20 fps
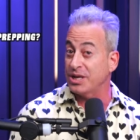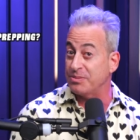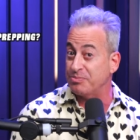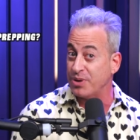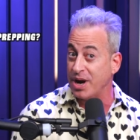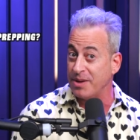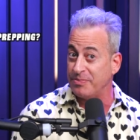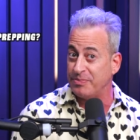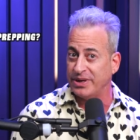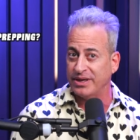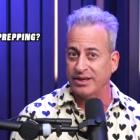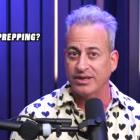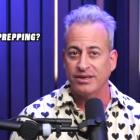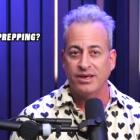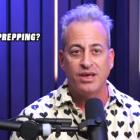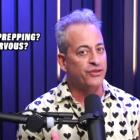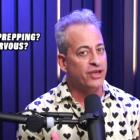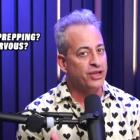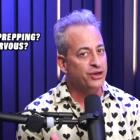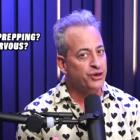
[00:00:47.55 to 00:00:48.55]
are they prepping?
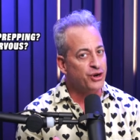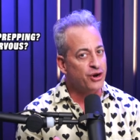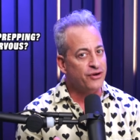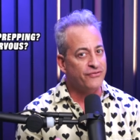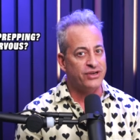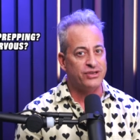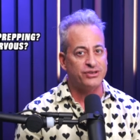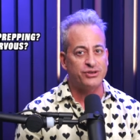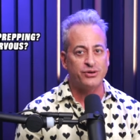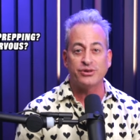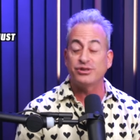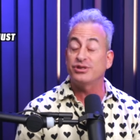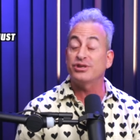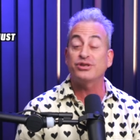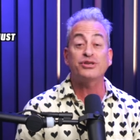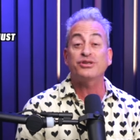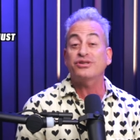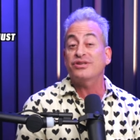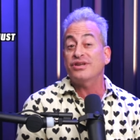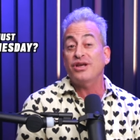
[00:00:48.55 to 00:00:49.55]
Are they nervous? Or
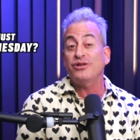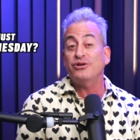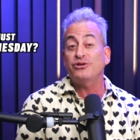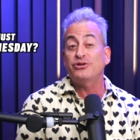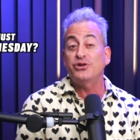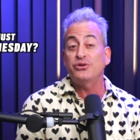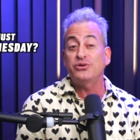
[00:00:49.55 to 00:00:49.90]
is it just another